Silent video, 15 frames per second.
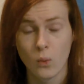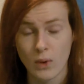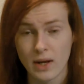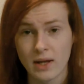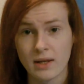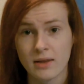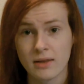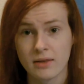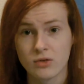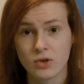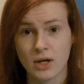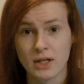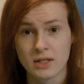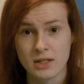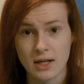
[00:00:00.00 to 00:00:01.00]
with
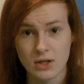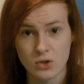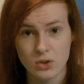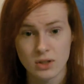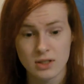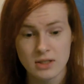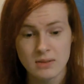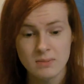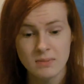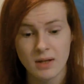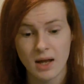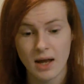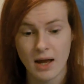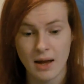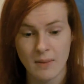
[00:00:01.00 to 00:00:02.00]
transsexualism,
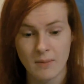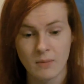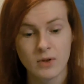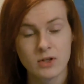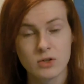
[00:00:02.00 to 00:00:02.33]
um,